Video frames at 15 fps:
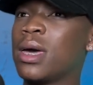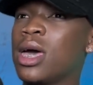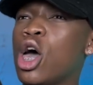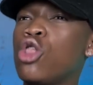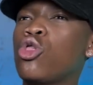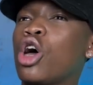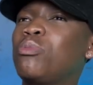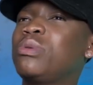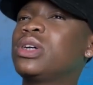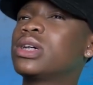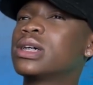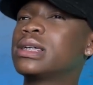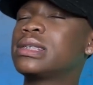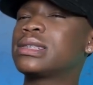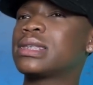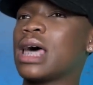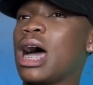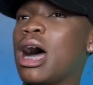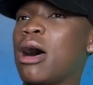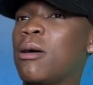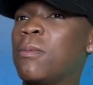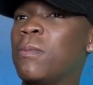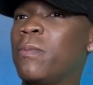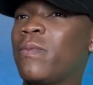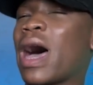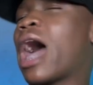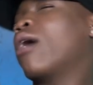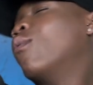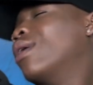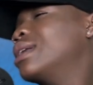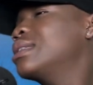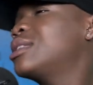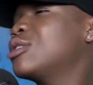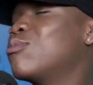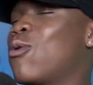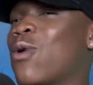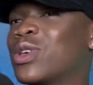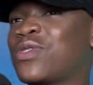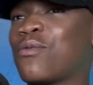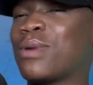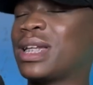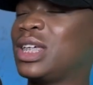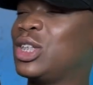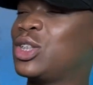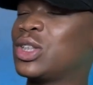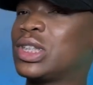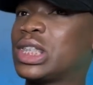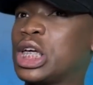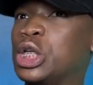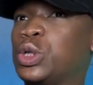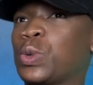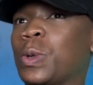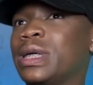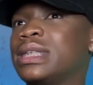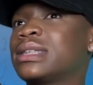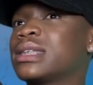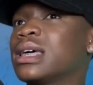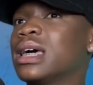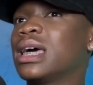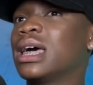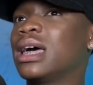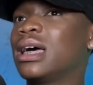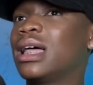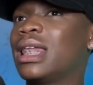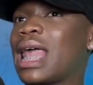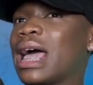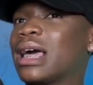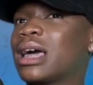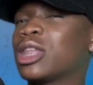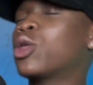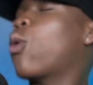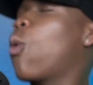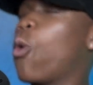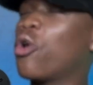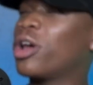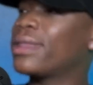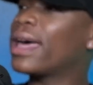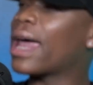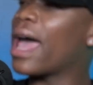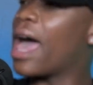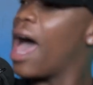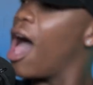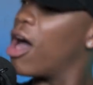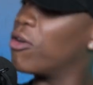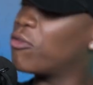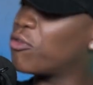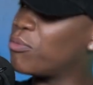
not because I want him or whatever, but he just enjoys like the aura that I have.